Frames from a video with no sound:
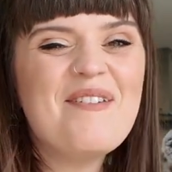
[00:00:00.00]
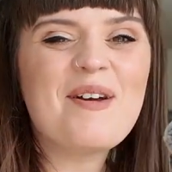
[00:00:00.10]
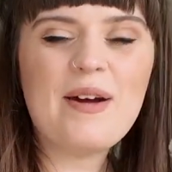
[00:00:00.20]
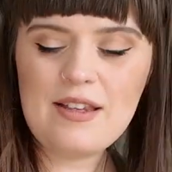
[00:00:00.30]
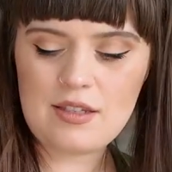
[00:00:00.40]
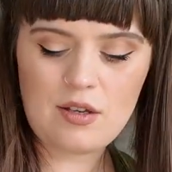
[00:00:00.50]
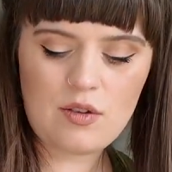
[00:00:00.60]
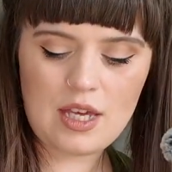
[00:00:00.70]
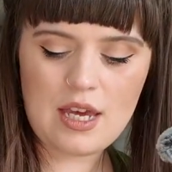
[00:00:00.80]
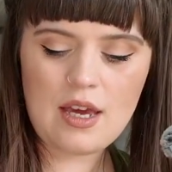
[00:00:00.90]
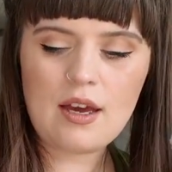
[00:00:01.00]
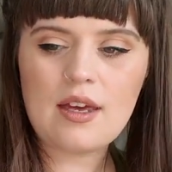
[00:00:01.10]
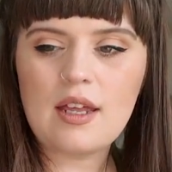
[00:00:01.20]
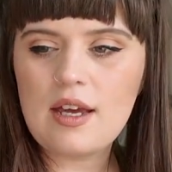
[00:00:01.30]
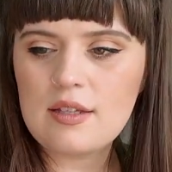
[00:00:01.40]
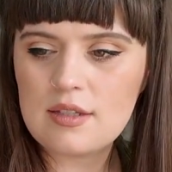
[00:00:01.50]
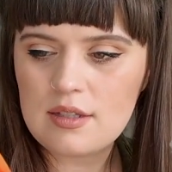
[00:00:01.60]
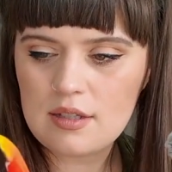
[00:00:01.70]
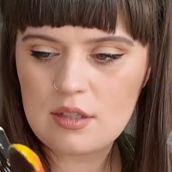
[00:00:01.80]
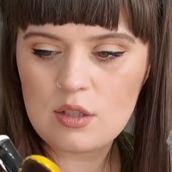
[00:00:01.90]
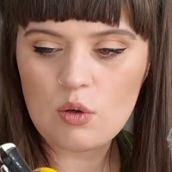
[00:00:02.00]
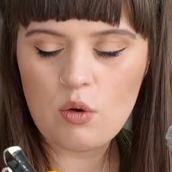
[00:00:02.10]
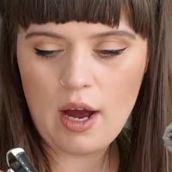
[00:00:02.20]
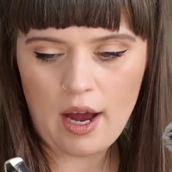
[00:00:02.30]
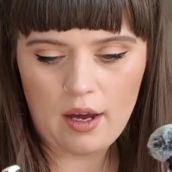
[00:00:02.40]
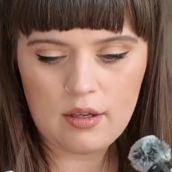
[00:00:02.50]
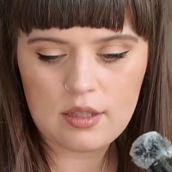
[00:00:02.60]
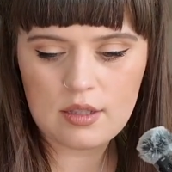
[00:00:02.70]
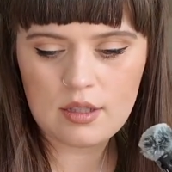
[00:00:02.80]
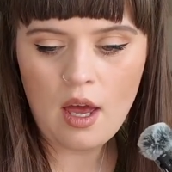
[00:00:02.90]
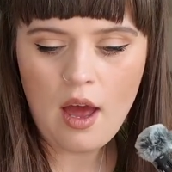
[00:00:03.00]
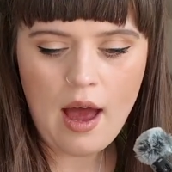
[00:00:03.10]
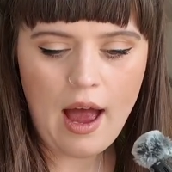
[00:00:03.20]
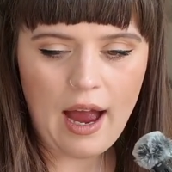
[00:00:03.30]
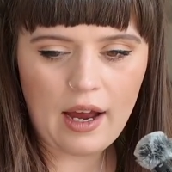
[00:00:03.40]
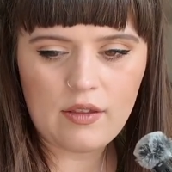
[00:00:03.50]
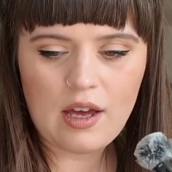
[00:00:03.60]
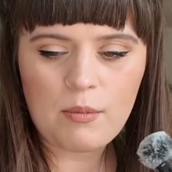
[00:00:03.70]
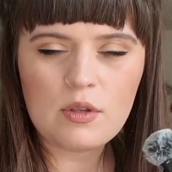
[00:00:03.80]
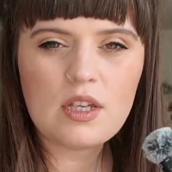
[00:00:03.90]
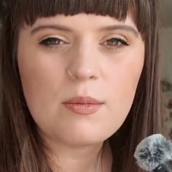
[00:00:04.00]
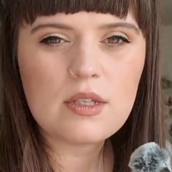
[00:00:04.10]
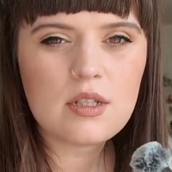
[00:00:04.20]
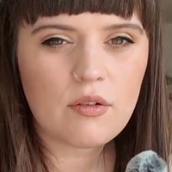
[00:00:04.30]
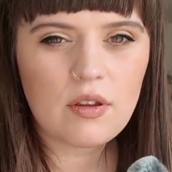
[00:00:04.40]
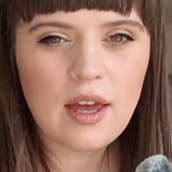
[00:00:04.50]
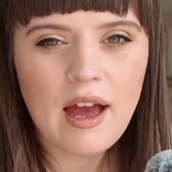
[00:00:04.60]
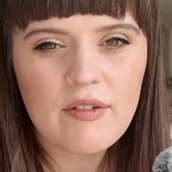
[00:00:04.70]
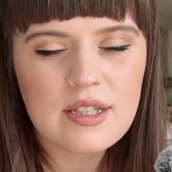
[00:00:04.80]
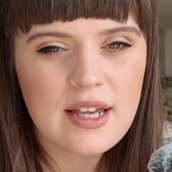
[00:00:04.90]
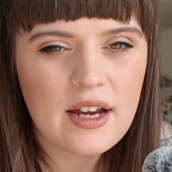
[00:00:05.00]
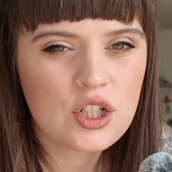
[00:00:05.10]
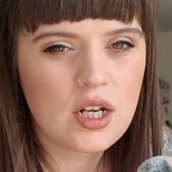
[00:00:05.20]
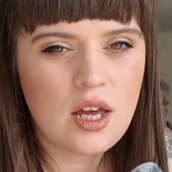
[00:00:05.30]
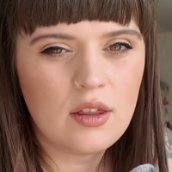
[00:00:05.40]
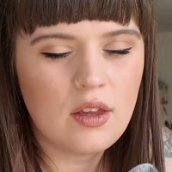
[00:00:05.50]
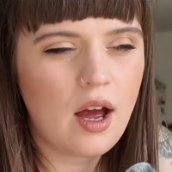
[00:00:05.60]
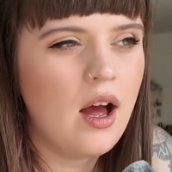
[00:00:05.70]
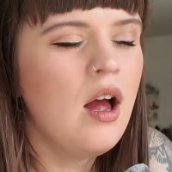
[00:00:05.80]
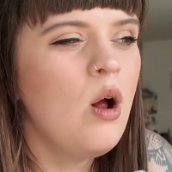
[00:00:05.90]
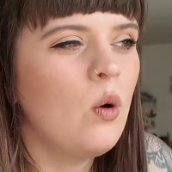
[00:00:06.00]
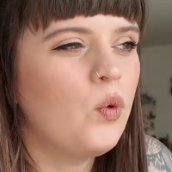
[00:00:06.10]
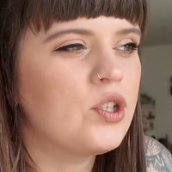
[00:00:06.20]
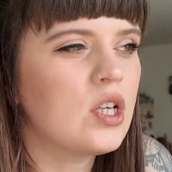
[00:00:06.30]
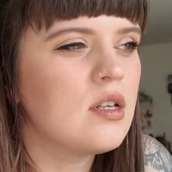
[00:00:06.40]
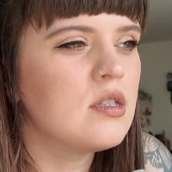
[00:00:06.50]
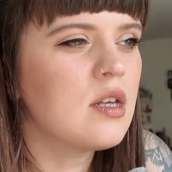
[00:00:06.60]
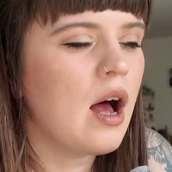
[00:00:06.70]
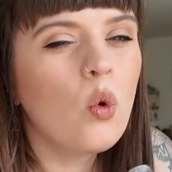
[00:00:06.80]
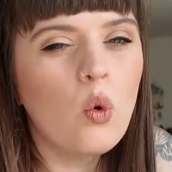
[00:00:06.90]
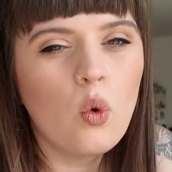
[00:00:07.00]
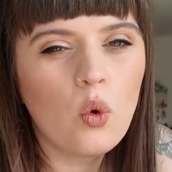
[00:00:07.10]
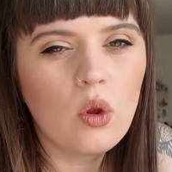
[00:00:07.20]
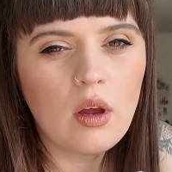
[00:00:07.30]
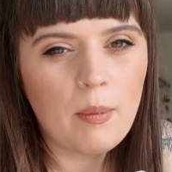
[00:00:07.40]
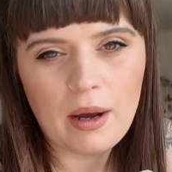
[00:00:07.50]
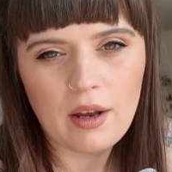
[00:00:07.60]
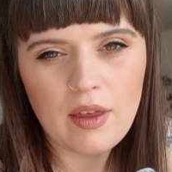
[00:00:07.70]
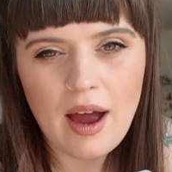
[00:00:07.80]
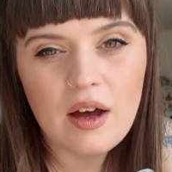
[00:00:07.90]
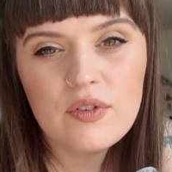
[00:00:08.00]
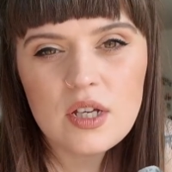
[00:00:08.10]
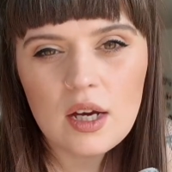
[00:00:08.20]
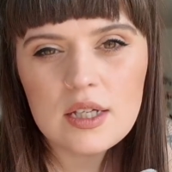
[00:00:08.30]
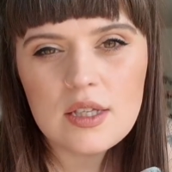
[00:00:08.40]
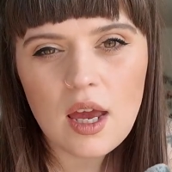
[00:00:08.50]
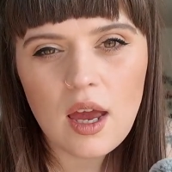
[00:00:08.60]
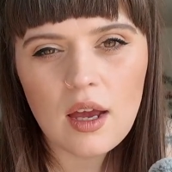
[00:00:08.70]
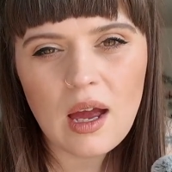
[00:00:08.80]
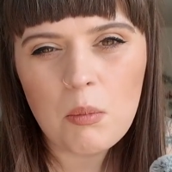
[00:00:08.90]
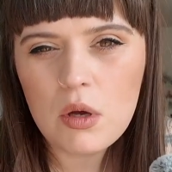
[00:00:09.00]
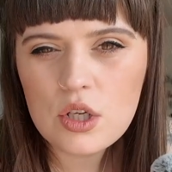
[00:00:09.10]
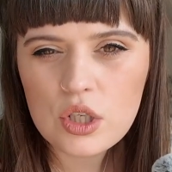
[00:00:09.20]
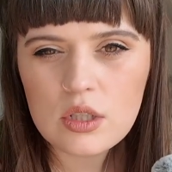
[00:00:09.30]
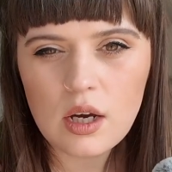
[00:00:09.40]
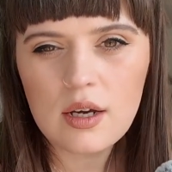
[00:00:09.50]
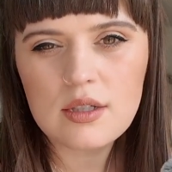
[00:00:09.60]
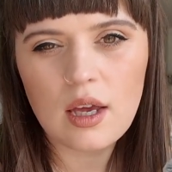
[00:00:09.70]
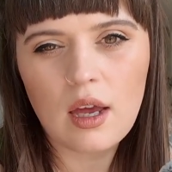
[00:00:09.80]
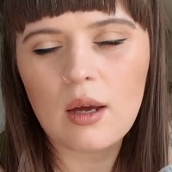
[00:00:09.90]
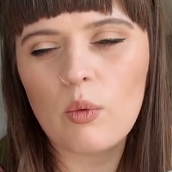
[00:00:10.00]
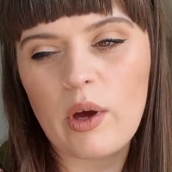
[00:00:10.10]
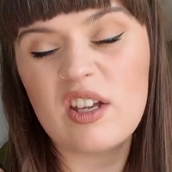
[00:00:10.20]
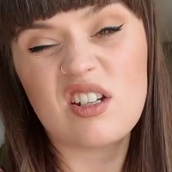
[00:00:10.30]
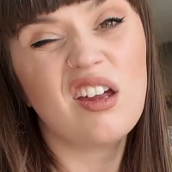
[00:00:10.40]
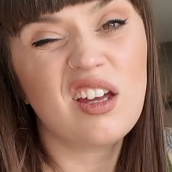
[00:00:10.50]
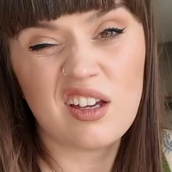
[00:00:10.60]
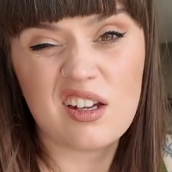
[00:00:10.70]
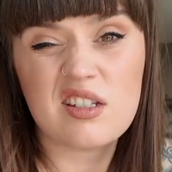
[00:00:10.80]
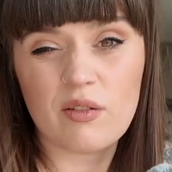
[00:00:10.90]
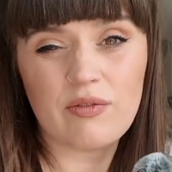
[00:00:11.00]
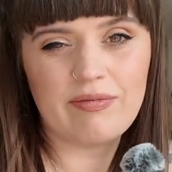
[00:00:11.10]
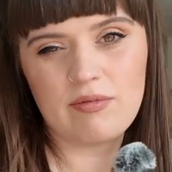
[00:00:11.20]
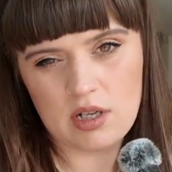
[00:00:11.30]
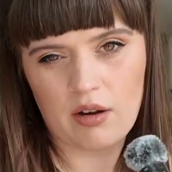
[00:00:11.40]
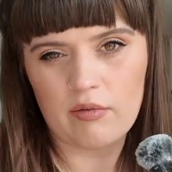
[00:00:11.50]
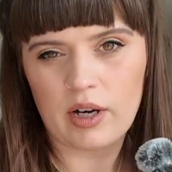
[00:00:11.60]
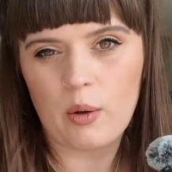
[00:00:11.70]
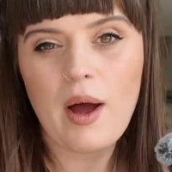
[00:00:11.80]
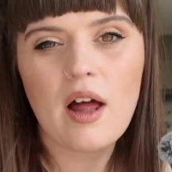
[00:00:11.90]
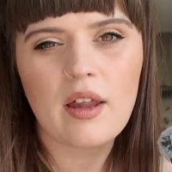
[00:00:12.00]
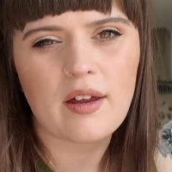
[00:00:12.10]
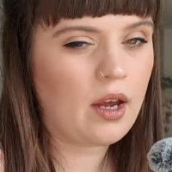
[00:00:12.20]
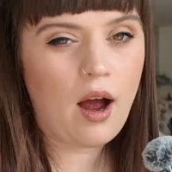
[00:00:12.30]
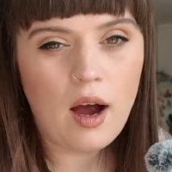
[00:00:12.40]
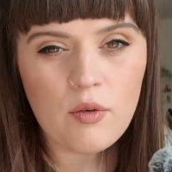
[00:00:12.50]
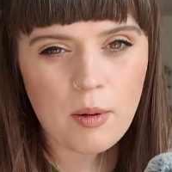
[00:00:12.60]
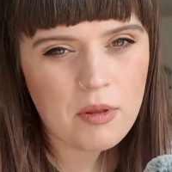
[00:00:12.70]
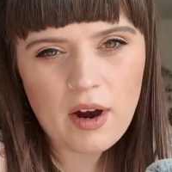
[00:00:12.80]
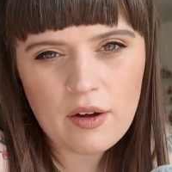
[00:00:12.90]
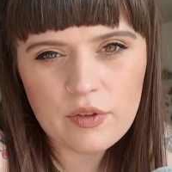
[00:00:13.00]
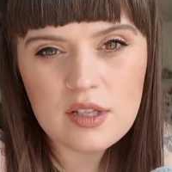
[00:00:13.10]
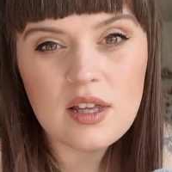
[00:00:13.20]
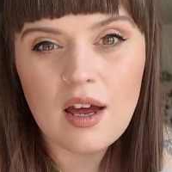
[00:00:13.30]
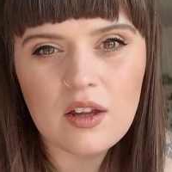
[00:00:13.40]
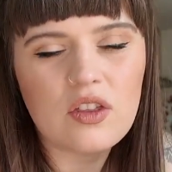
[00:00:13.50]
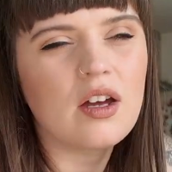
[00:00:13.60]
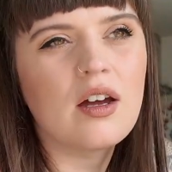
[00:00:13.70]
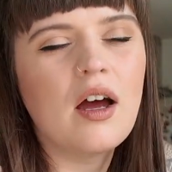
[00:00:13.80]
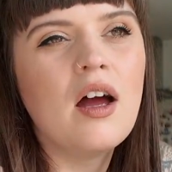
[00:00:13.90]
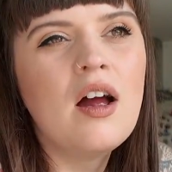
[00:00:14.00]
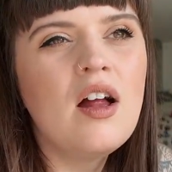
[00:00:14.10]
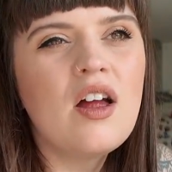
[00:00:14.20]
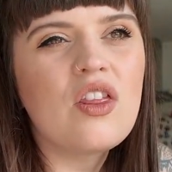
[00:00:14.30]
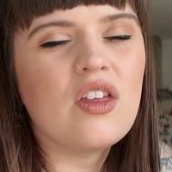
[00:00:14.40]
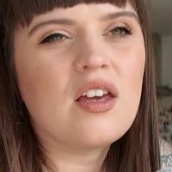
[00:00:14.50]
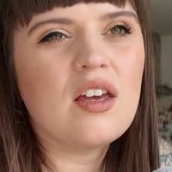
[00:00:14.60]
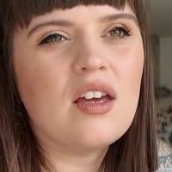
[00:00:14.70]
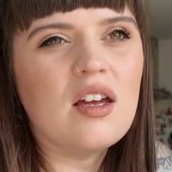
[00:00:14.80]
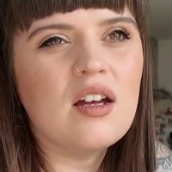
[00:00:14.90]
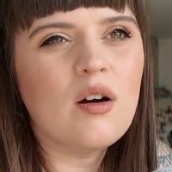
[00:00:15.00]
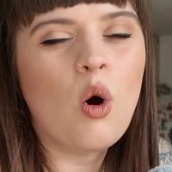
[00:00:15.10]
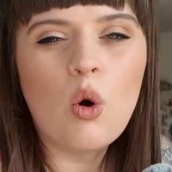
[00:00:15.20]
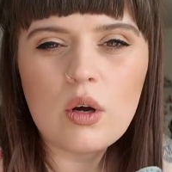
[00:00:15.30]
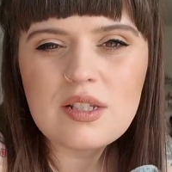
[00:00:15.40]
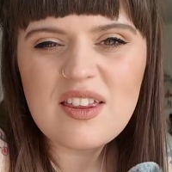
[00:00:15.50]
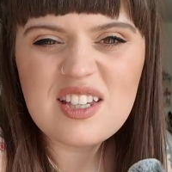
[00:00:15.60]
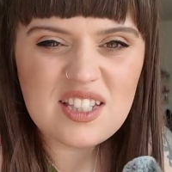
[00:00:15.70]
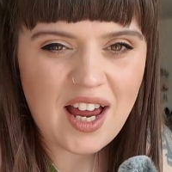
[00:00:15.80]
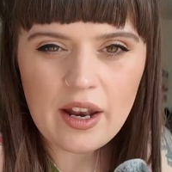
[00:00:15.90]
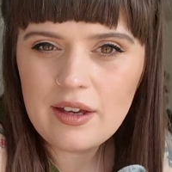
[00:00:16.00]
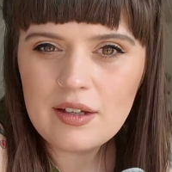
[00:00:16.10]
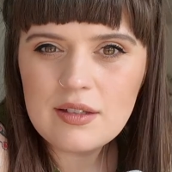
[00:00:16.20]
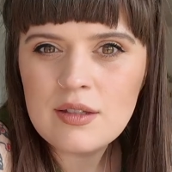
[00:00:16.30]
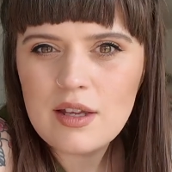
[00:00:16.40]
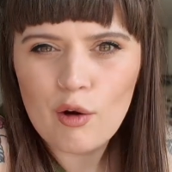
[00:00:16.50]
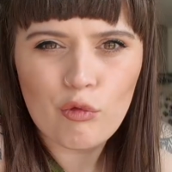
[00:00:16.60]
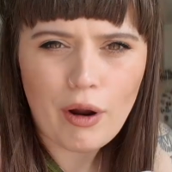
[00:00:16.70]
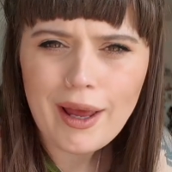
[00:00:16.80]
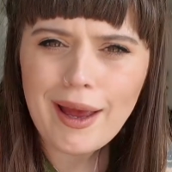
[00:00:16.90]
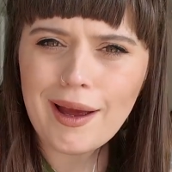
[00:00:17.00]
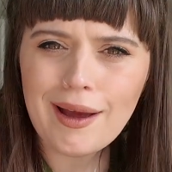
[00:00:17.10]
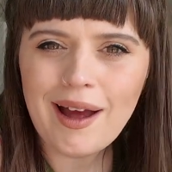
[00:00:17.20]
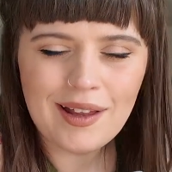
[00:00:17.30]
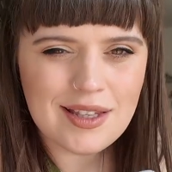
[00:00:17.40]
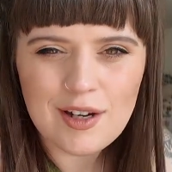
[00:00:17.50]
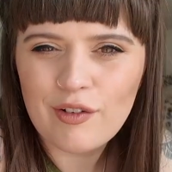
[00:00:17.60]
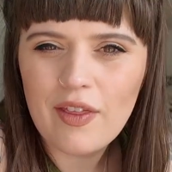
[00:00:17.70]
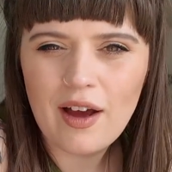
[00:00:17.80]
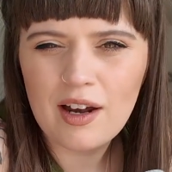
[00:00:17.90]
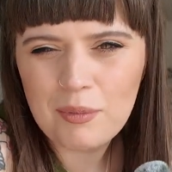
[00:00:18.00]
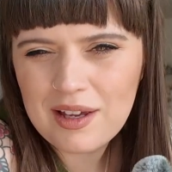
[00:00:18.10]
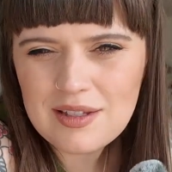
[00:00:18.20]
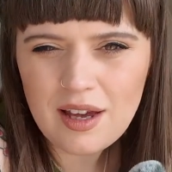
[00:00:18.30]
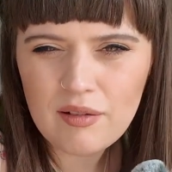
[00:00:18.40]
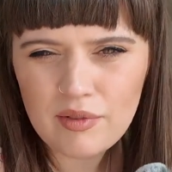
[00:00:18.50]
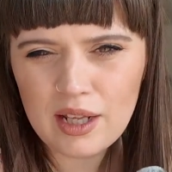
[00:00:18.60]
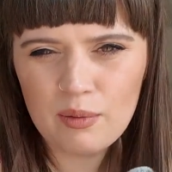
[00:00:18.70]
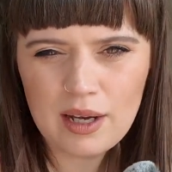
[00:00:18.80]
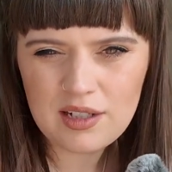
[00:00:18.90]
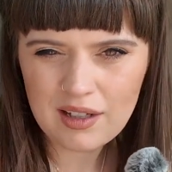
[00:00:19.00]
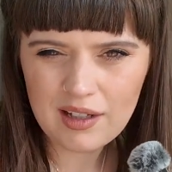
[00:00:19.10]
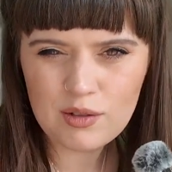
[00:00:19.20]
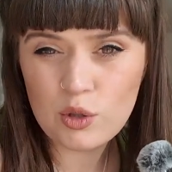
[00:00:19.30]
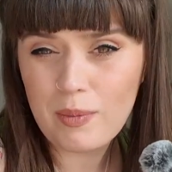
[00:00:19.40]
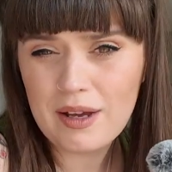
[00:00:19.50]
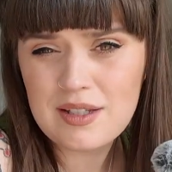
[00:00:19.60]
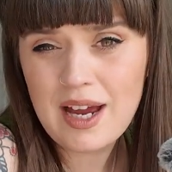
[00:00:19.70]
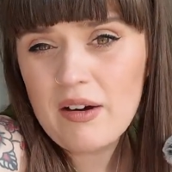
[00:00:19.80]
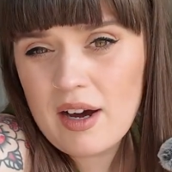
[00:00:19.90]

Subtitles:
We went to the Guinness storehouse and their museum and stuff, and they have a section in there which is all about like their advertising and merchandising, which I think Guinness have done really well. Like I remember their adverts, like the horse, like the stallions, like running and stuff like that, and I'm like, is that really a way to talk about a stout?